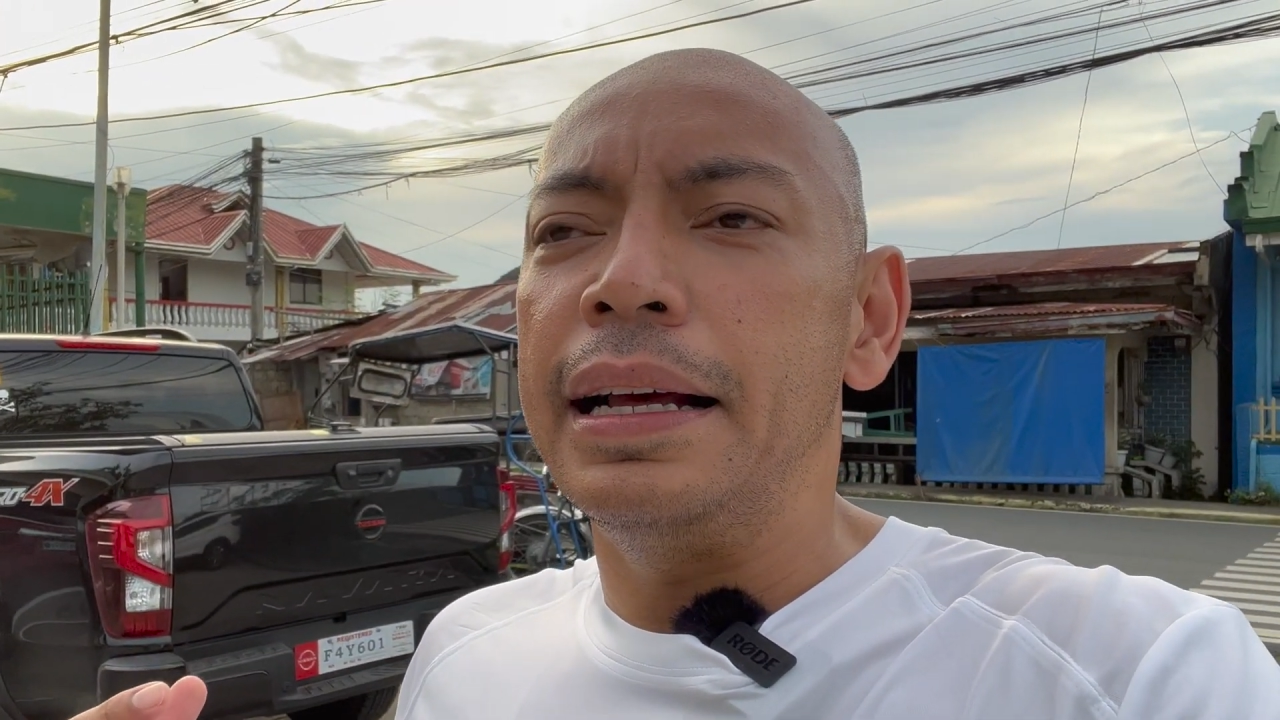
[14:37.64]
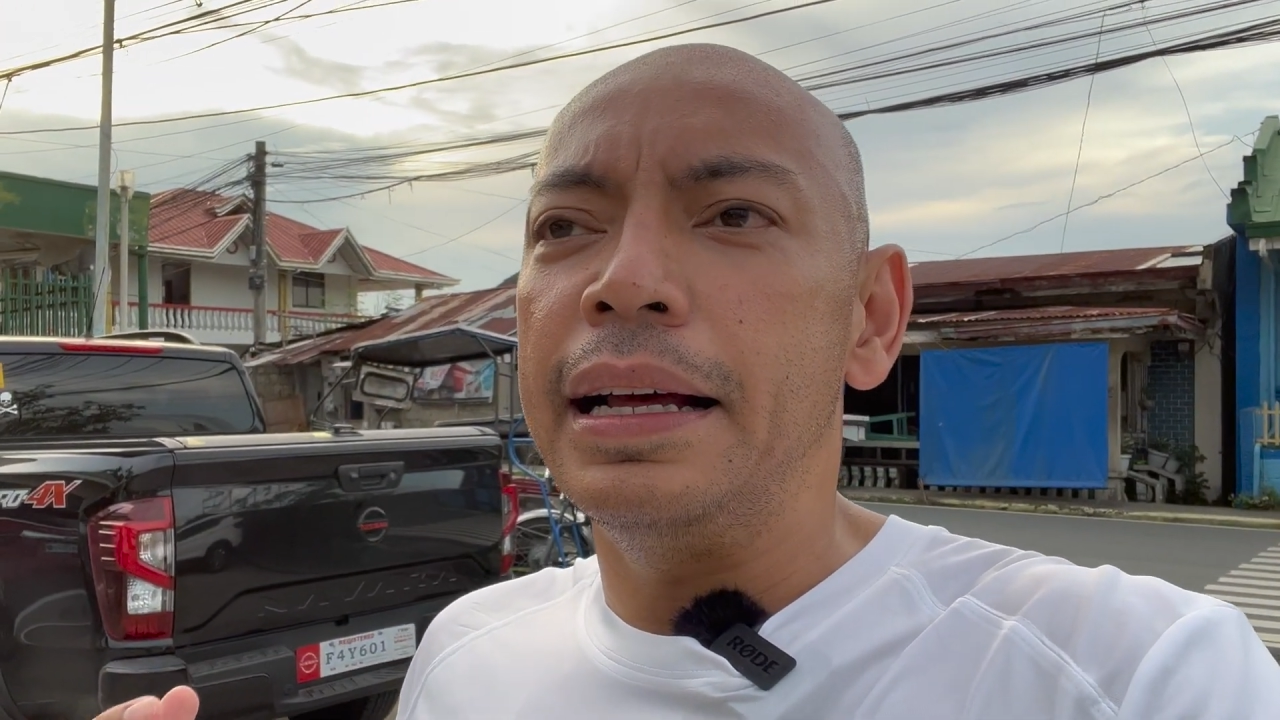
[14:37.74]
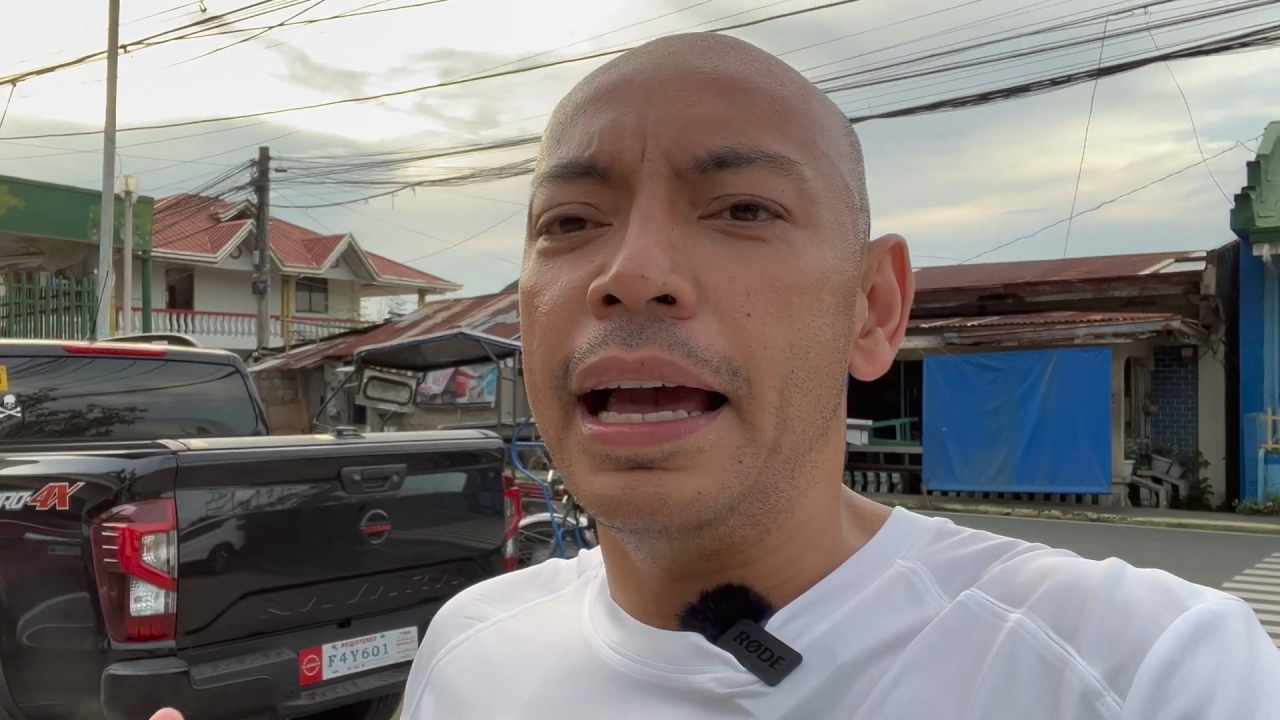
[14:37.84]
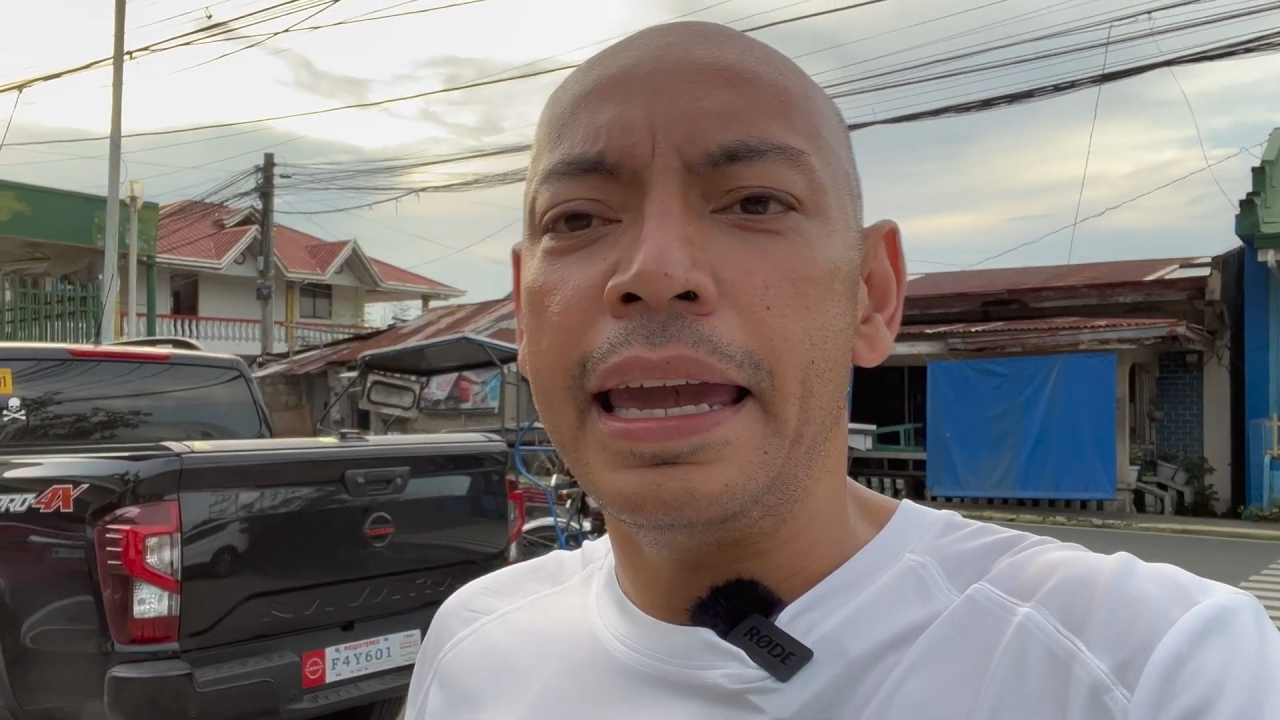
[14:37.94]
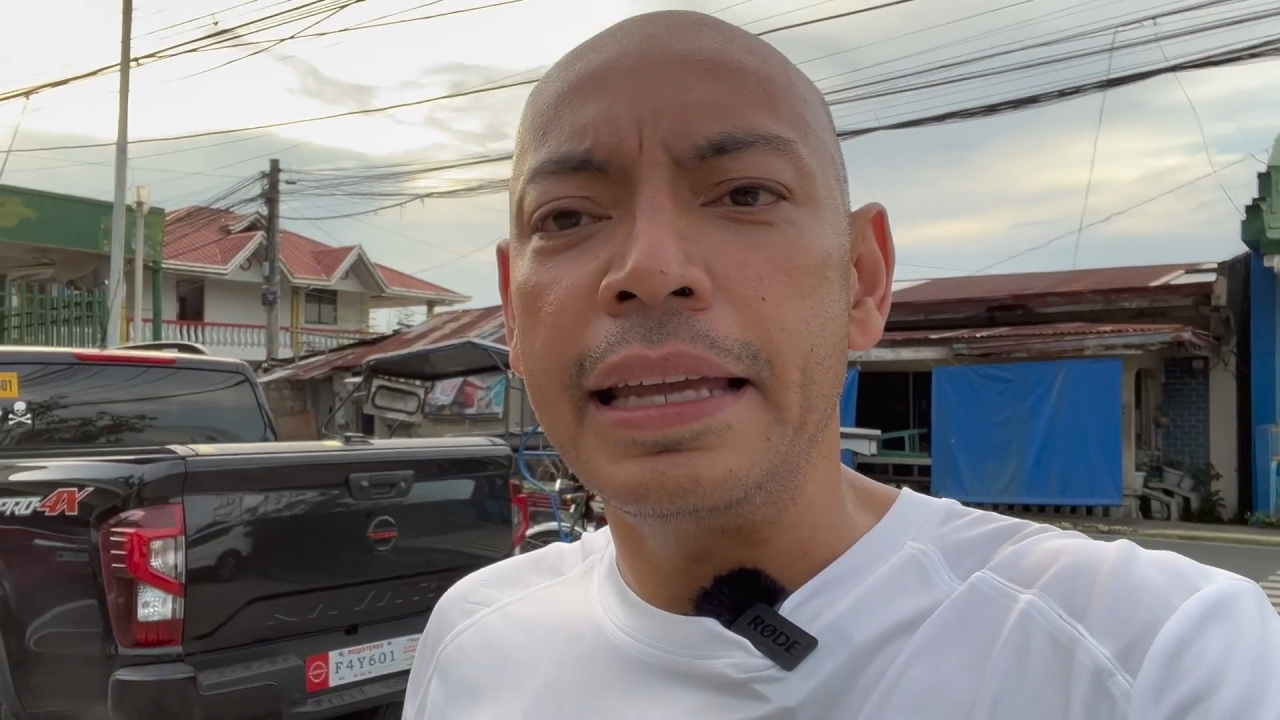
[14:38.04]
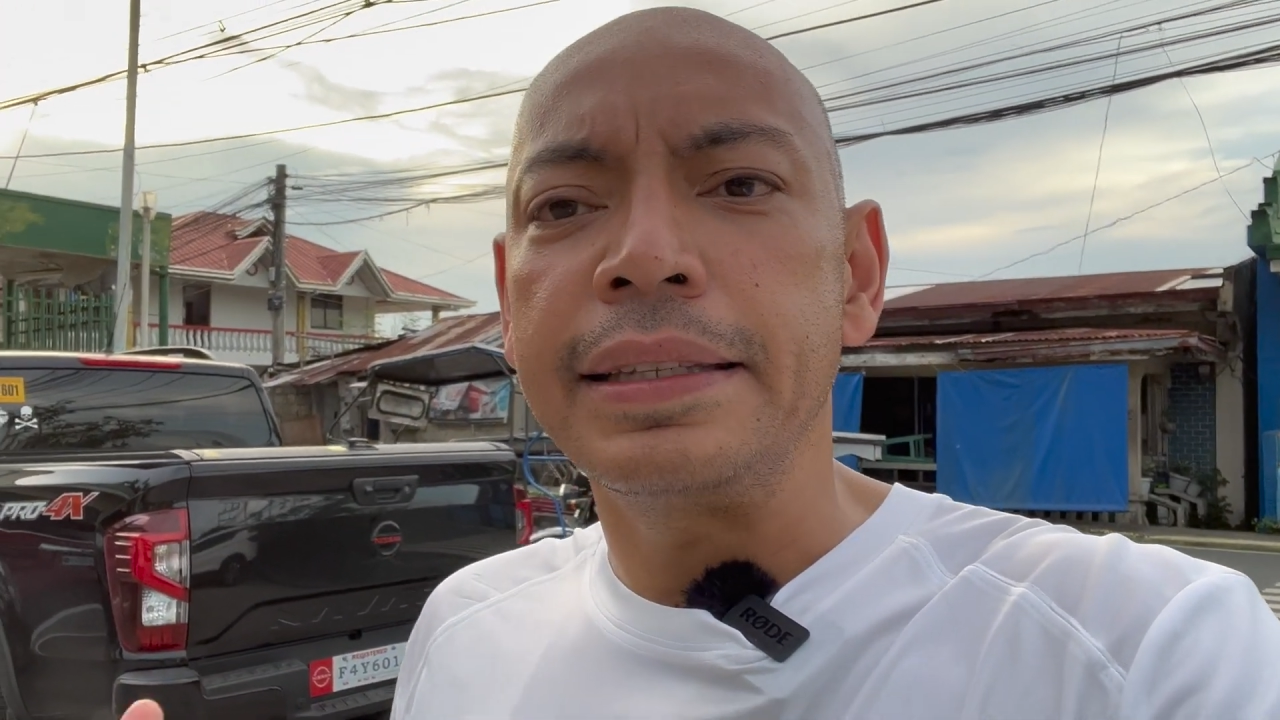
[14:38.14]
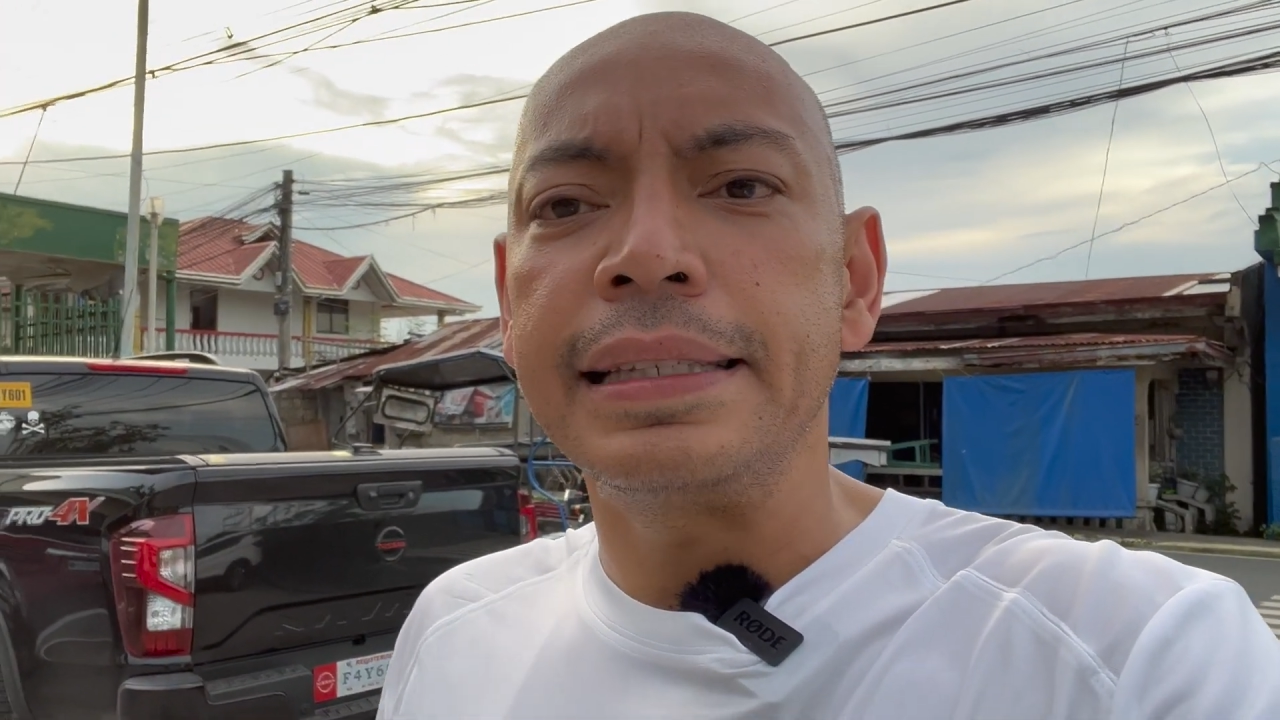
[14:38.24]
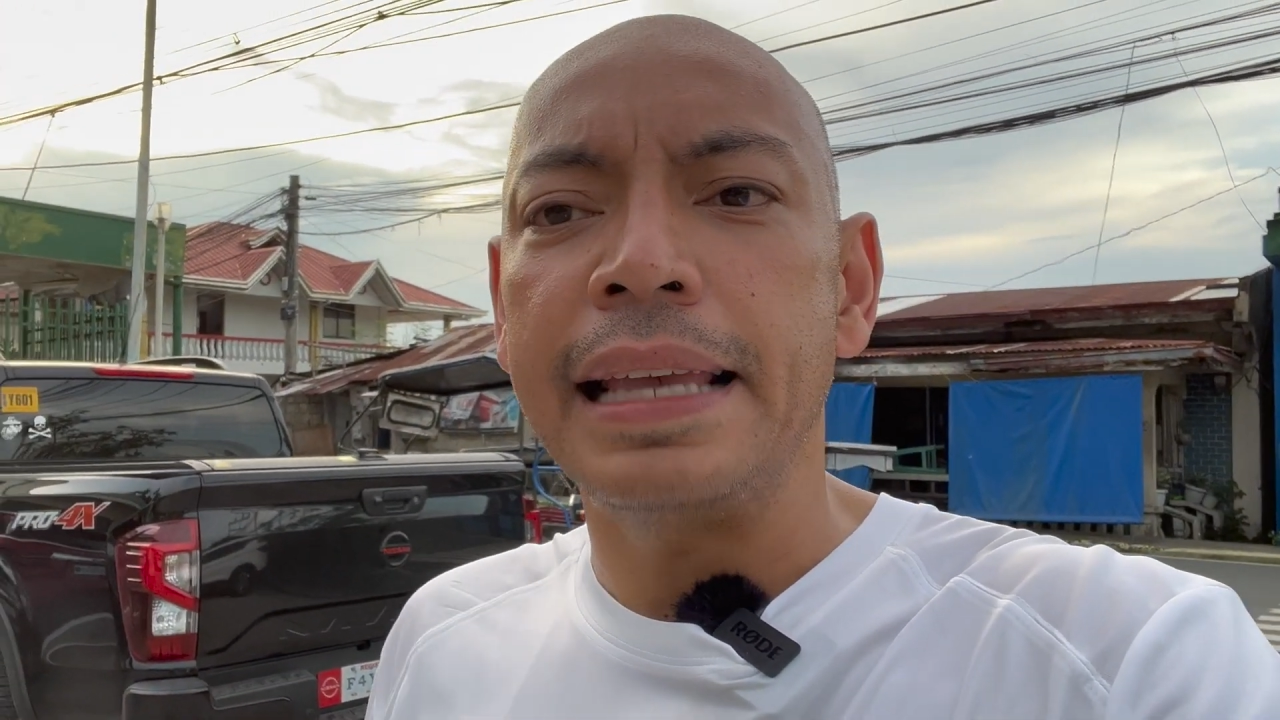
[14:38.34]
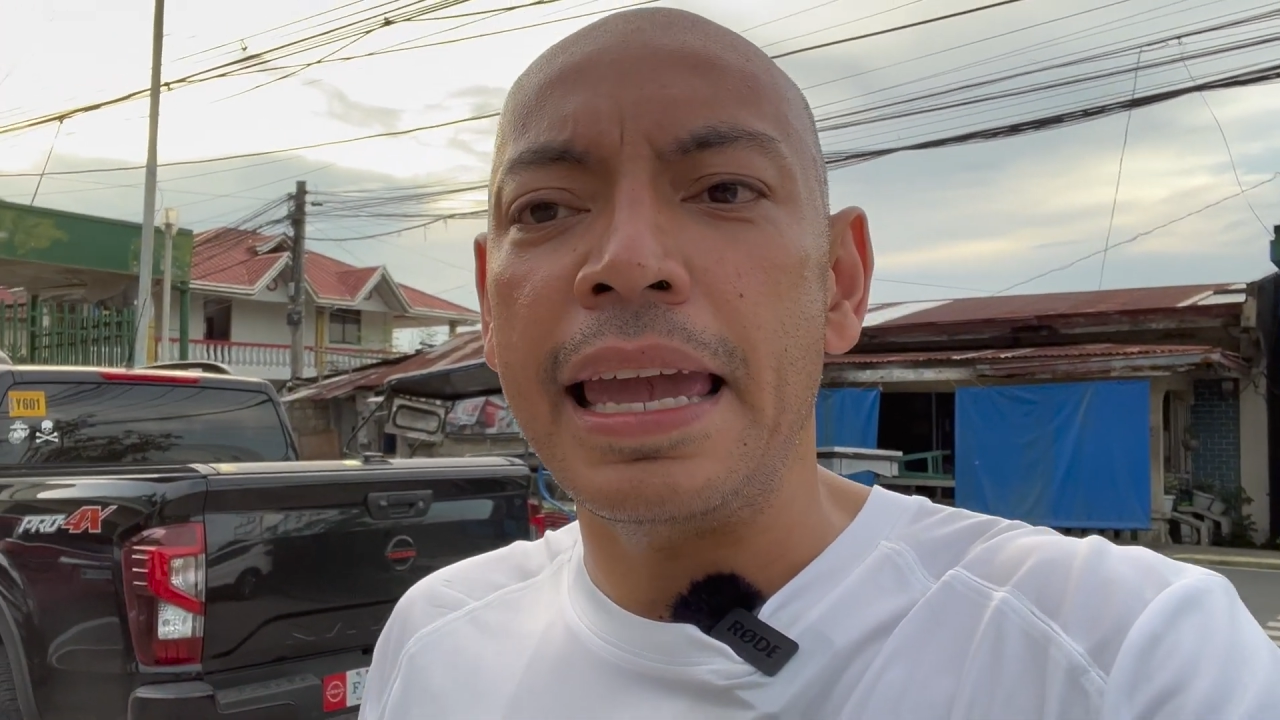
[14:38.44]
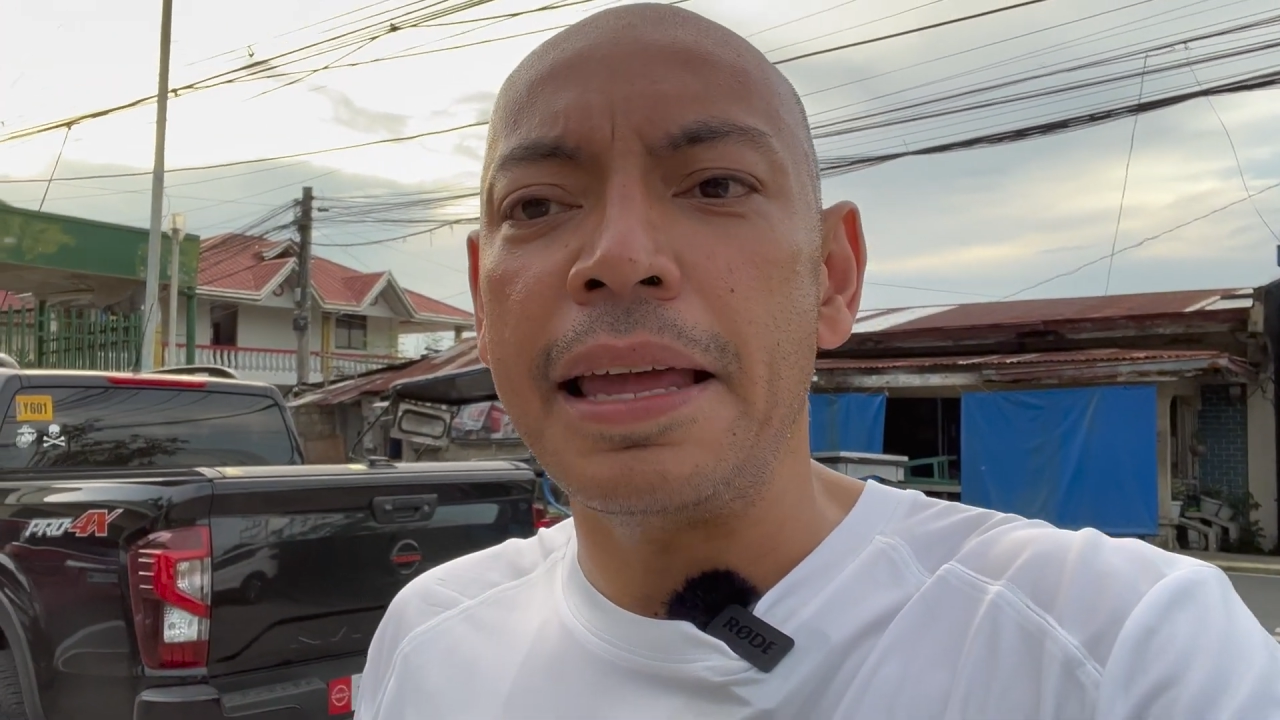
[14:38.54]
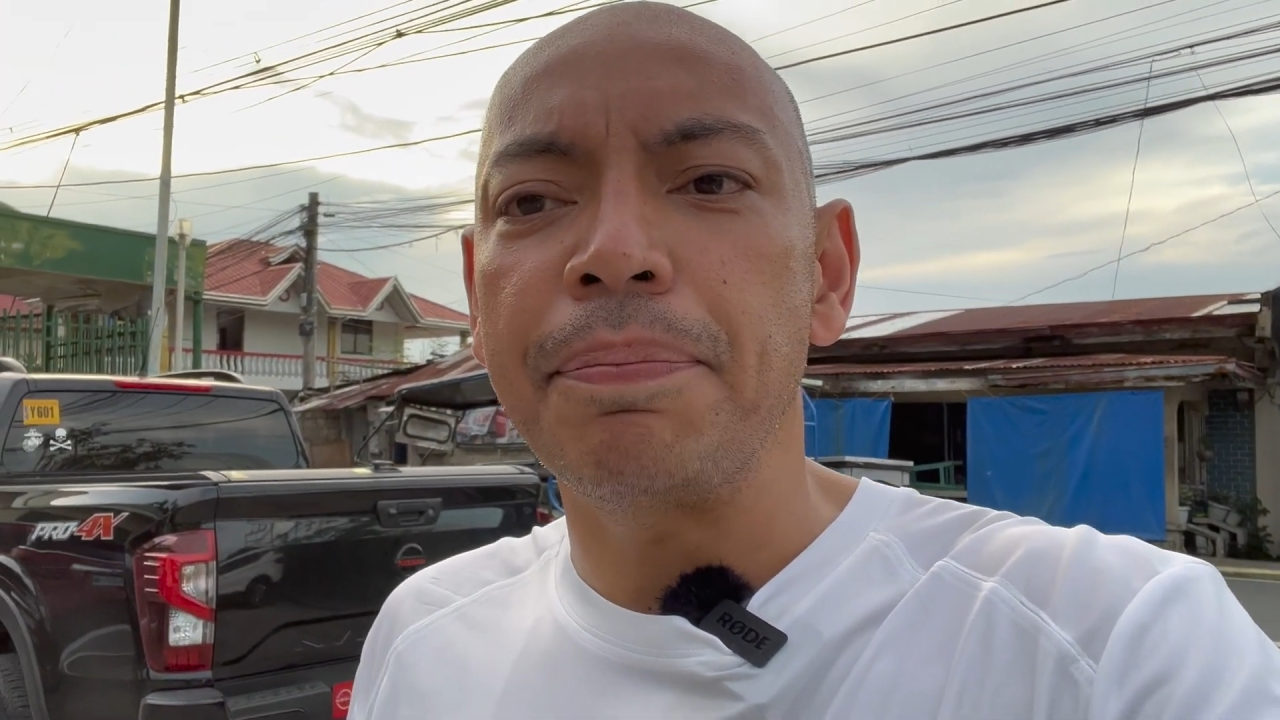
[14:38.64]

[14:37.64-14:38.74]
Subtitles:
I hate to say it,